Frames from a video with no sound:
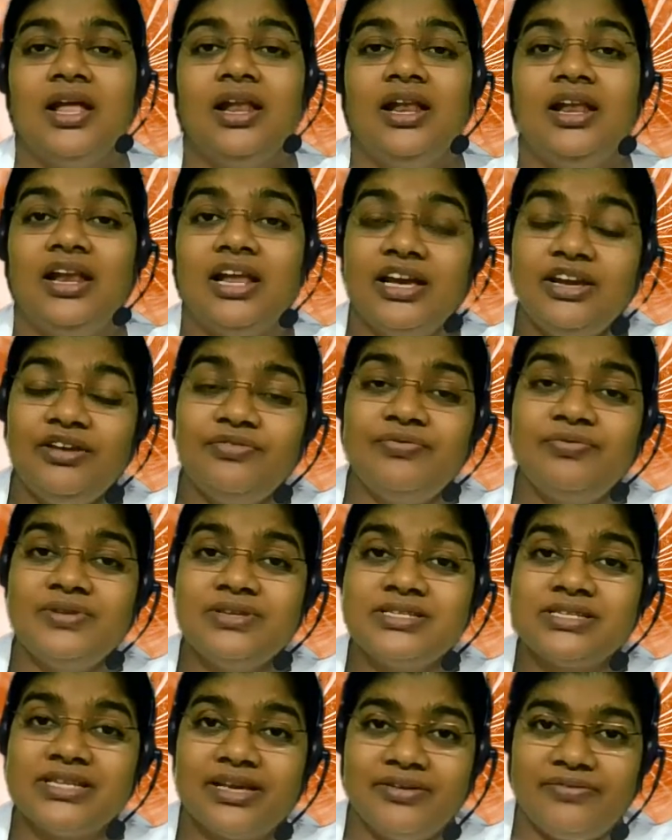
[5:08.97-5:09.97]
Life
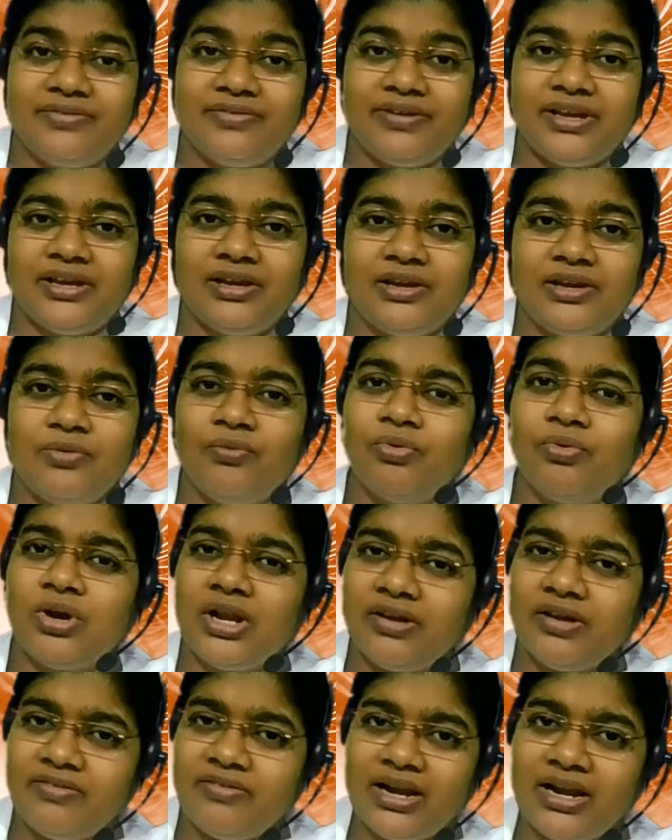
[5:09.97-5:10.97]
is giving,
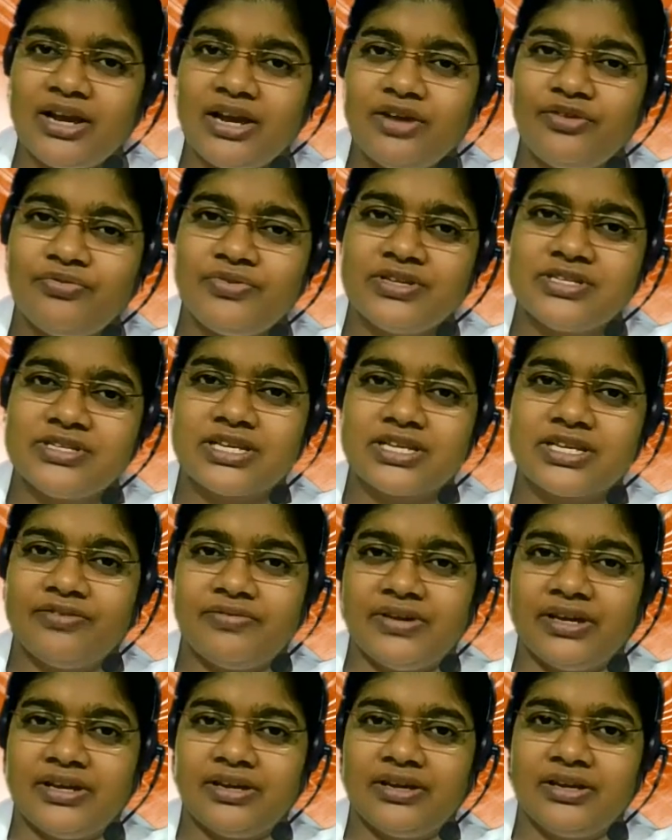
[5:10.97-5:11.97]
whatever life is
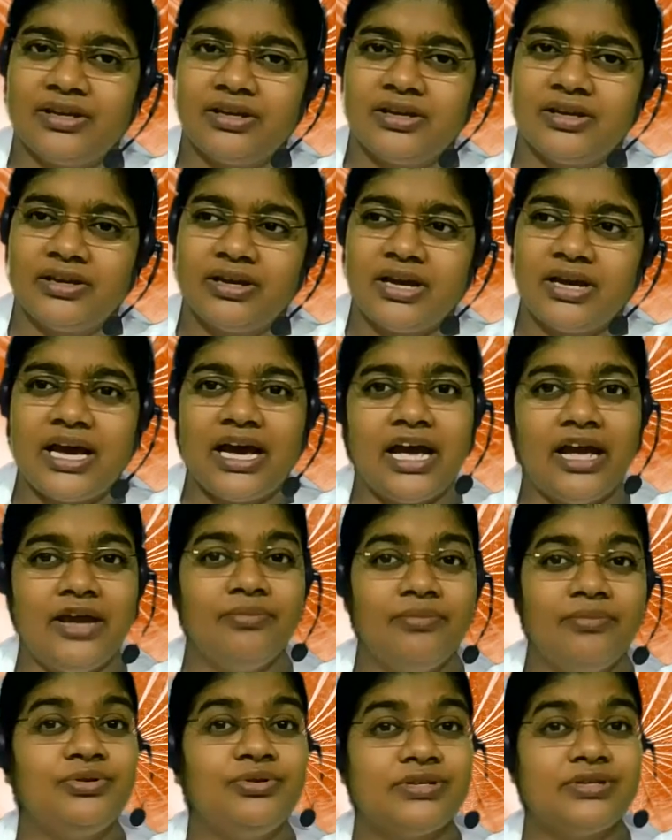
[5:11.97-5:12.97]
giving, I
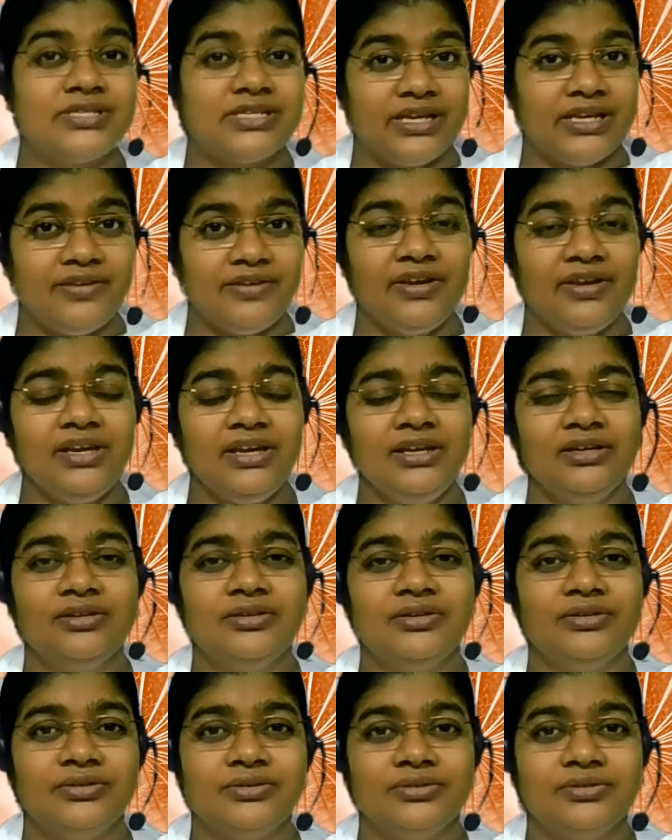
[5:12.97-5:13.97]
am receiving,
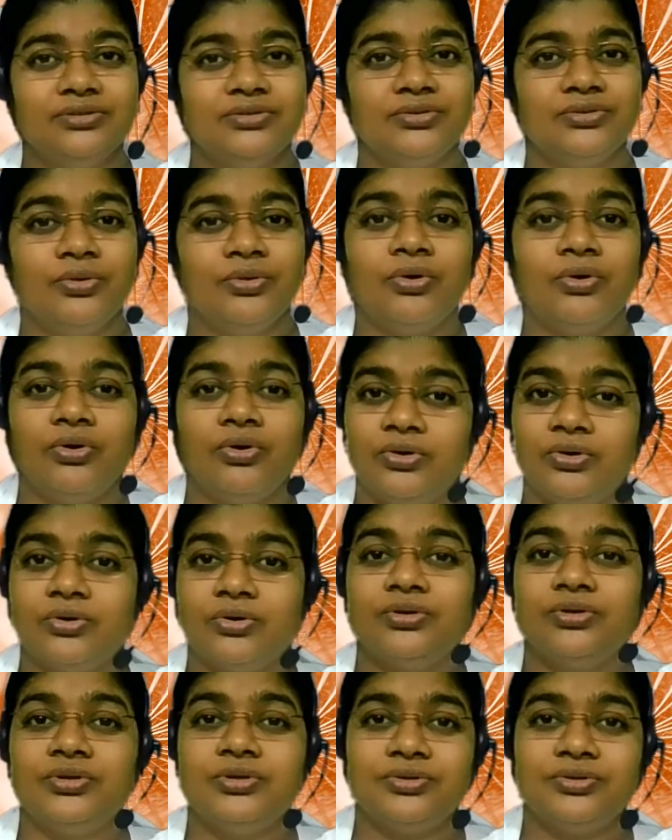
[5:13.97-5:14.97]
or
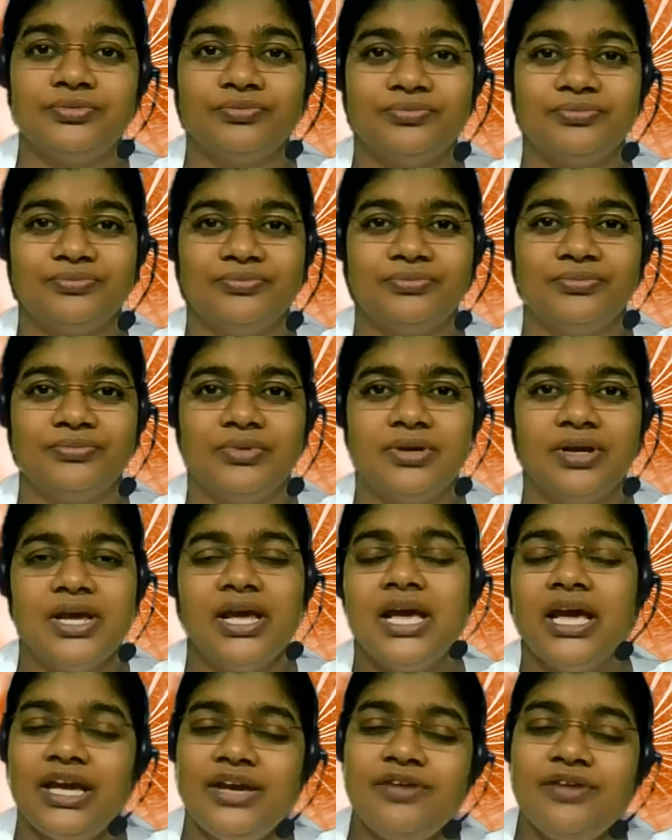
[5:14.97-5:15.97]
not?
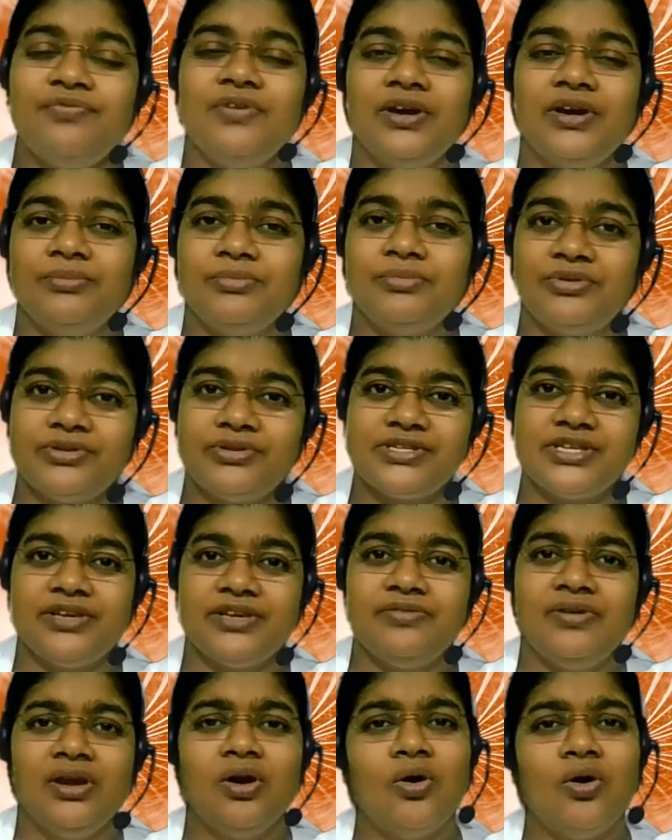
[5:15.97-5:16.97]
If I'm
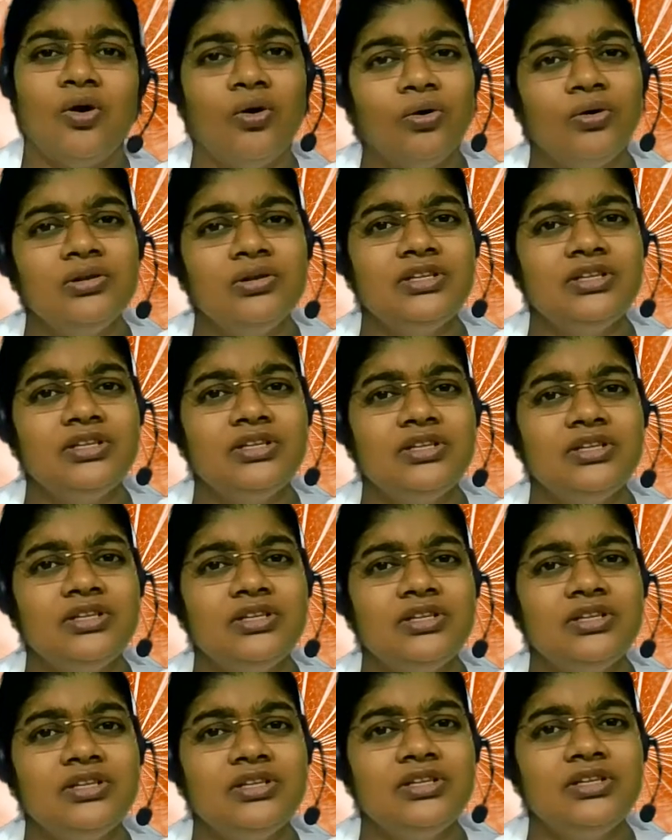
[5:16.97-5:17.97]
receiving all the
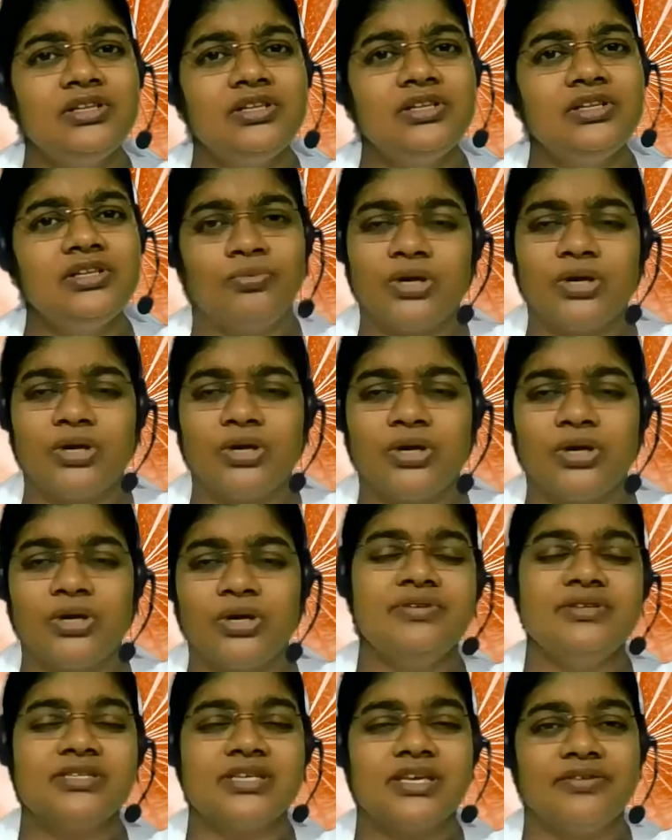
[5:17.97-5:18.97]
pain, what
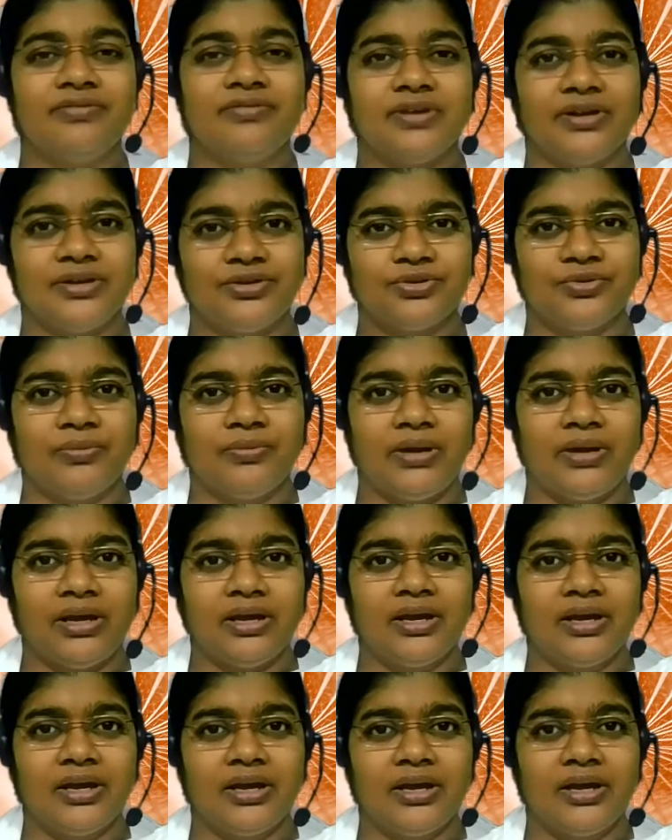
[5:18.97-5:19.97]
life is giving to
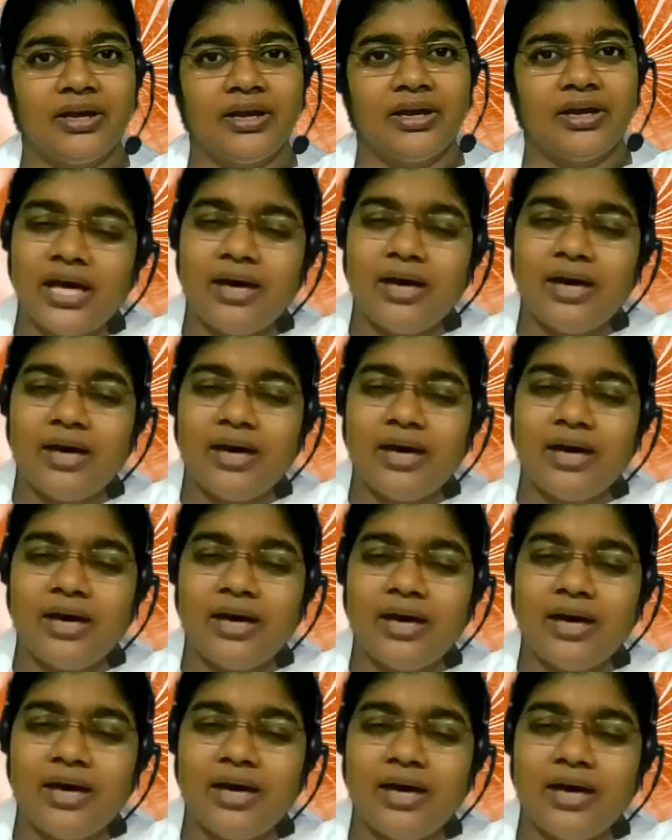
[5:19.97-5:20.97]
me, am I
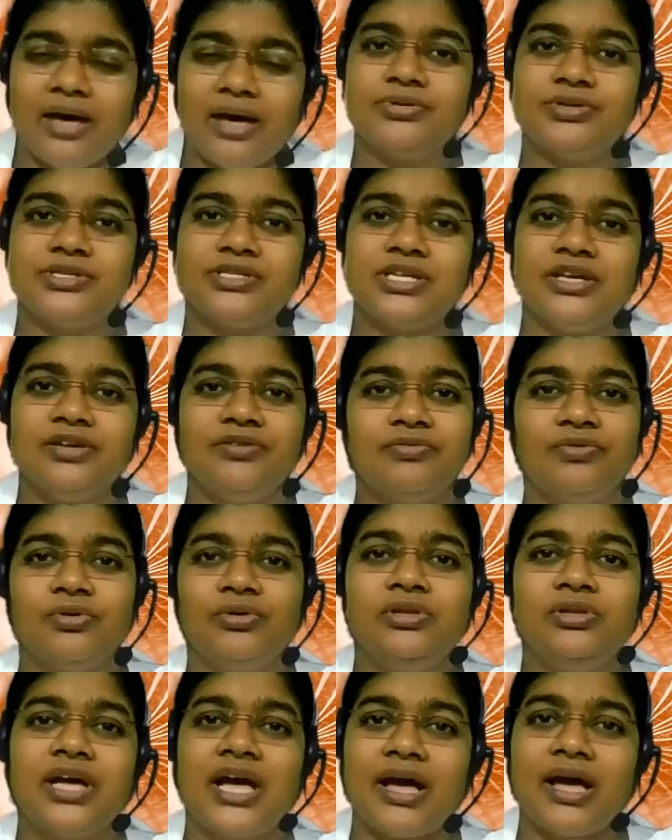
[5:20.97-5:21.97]
able to receive
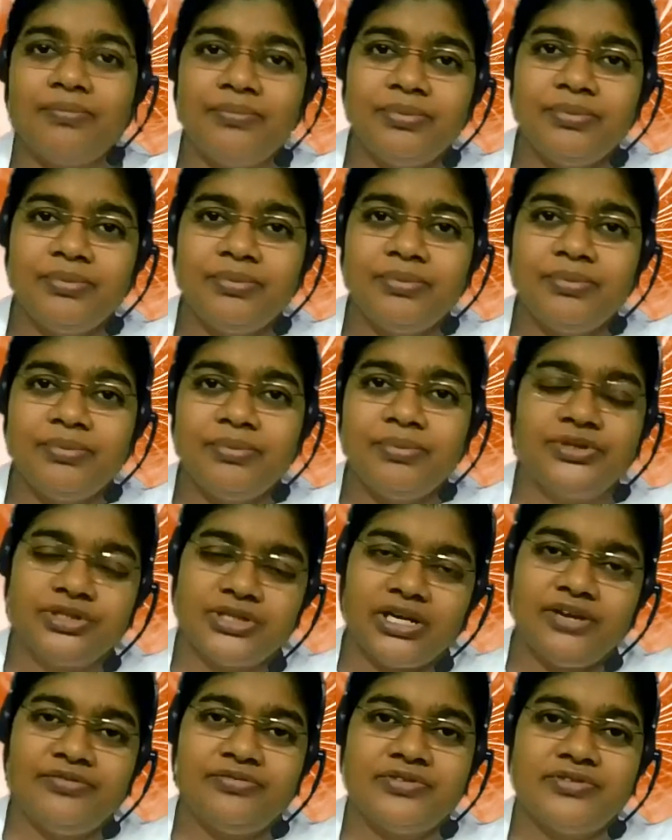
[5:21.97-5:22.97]
all the happiness which
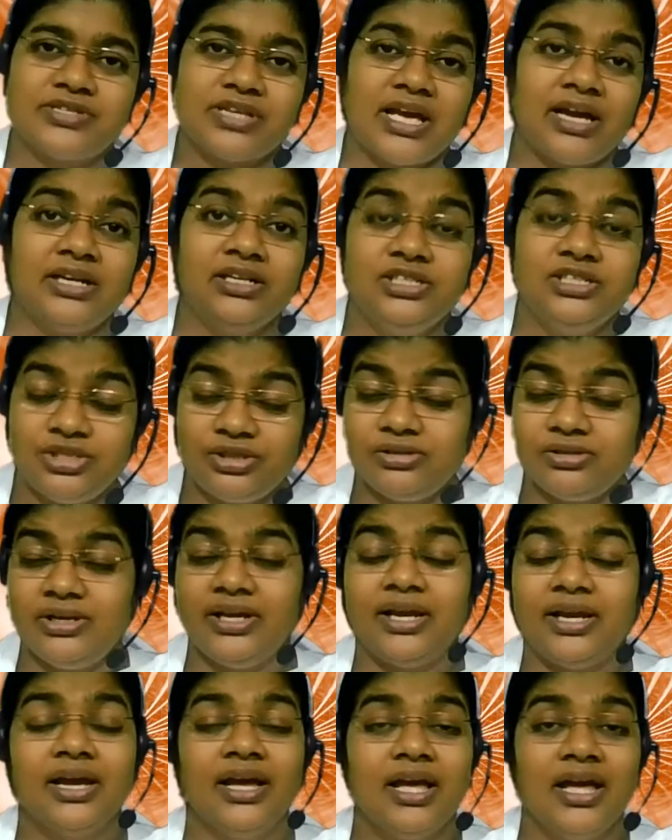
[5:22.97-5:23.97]
life is
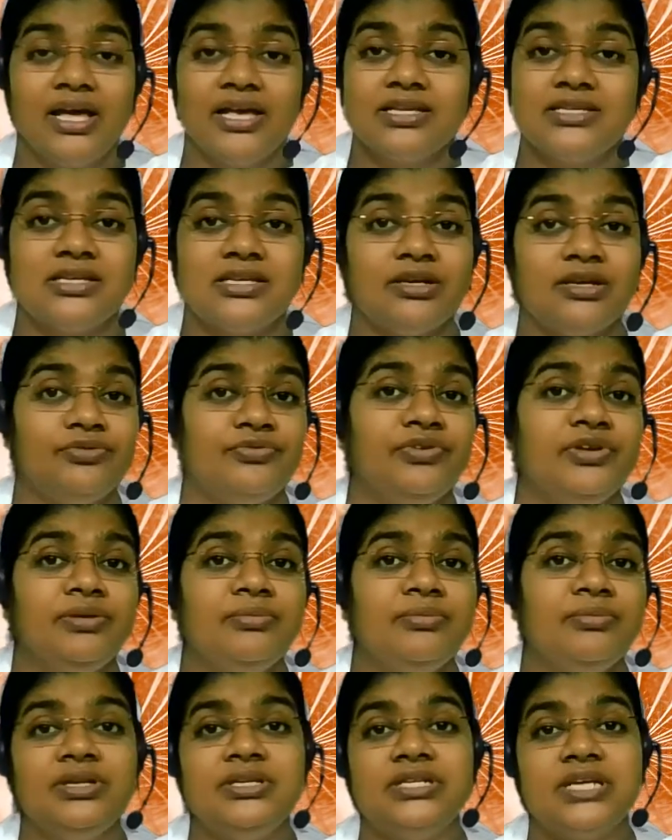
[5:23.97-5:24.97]
actually
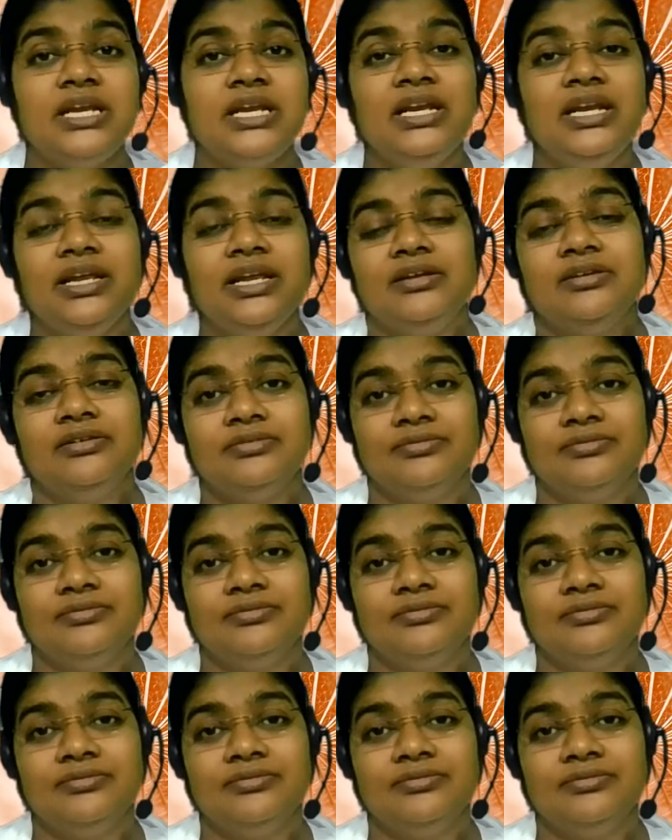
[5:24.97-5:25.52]
serving me daily?